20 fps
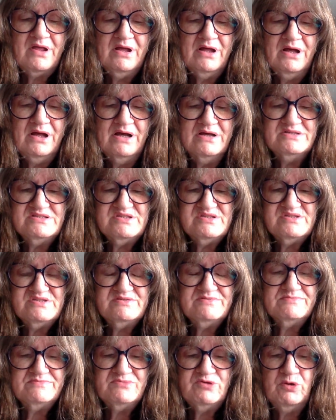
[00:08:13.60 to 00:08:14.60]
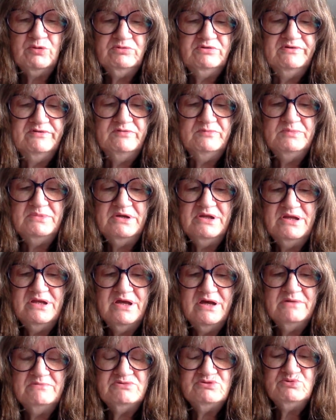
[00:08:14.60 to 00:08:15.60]
I told
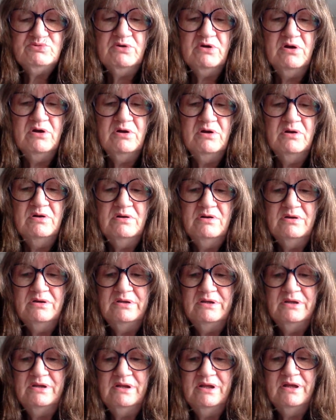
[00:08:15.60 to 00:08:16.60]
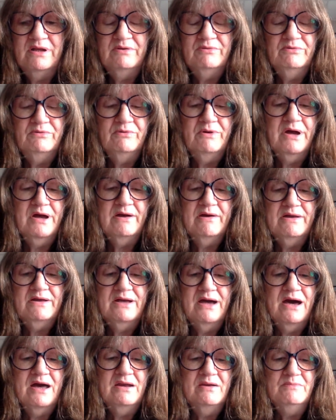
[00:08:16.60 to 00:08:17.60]
everybody I was wrong, and I don't know how I
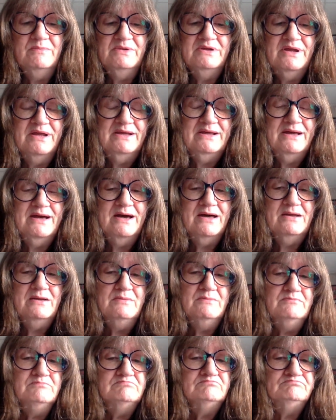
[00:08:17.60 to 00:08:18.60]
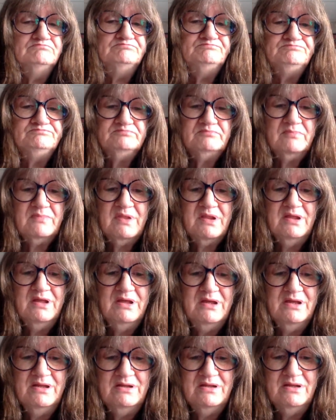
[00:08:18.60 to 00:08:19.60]
got them, but I got them.
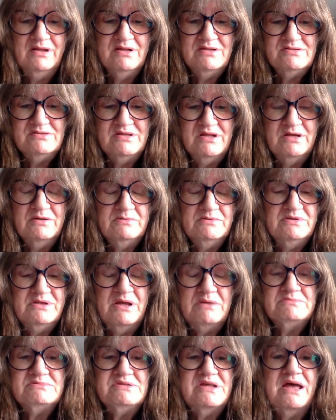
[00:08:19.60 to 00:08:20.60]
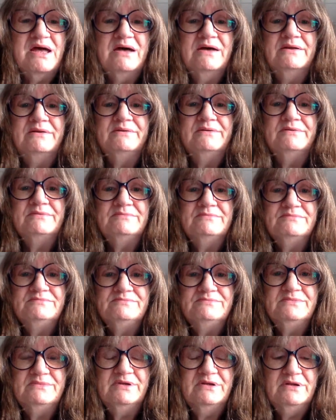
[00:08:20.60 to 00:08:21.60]
And that was that.
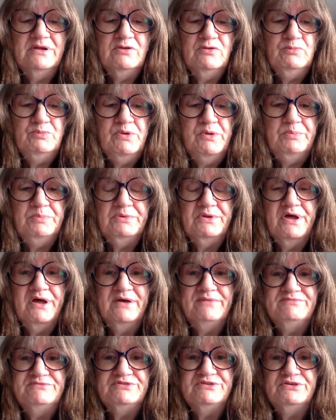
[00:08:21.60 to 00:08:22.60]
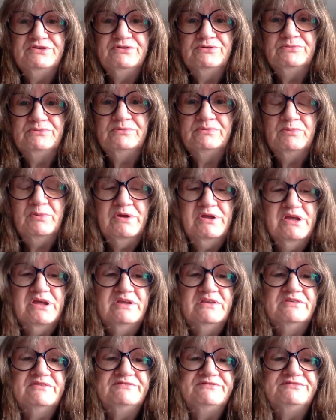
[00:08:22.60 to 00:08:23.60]
And other people have too. We
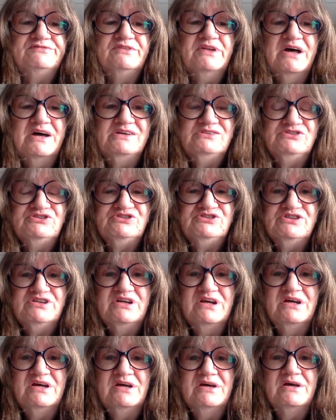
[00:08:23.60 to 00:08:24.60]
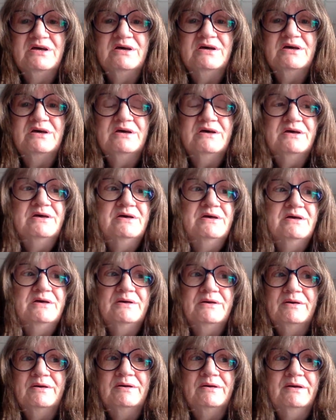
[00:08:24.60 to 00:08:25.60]
get in the flesh
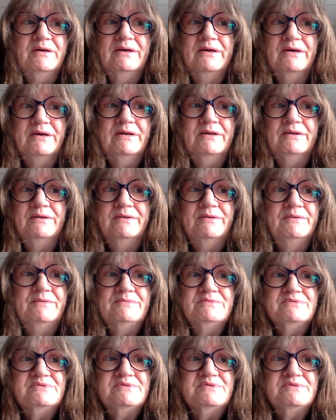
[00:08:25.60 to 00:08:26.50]
and